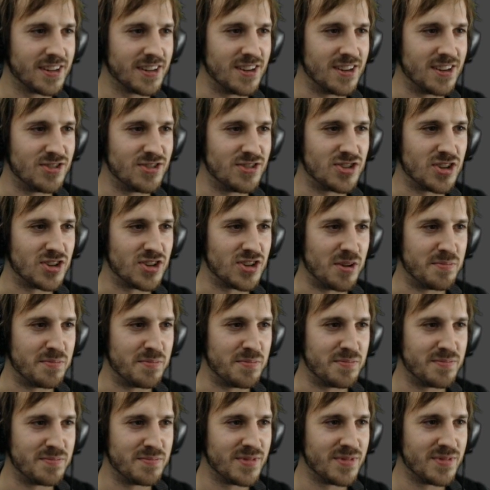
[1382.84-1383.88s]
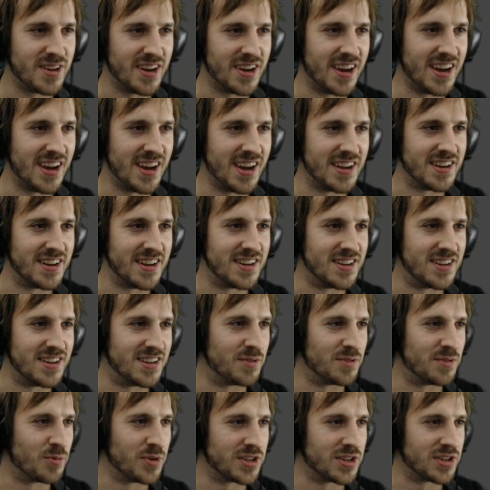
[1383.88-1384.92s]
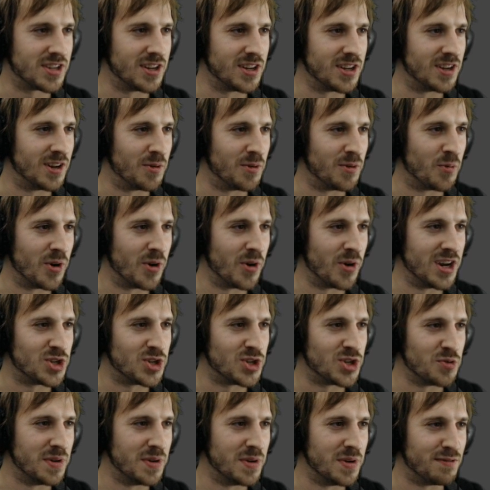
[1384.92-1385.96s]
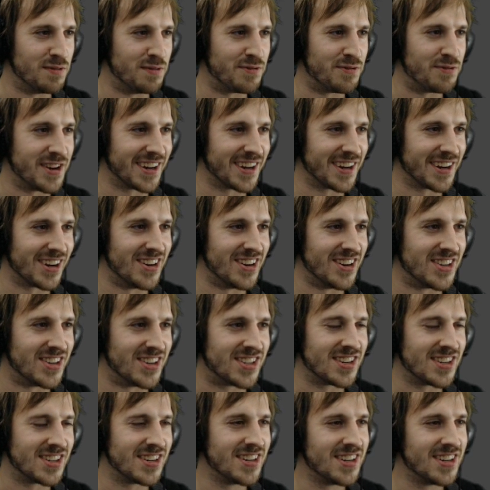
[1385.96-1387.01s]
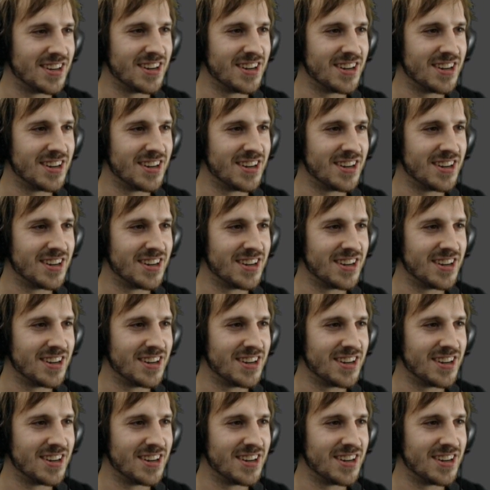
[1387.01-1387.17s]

And some... And with way too many fingers.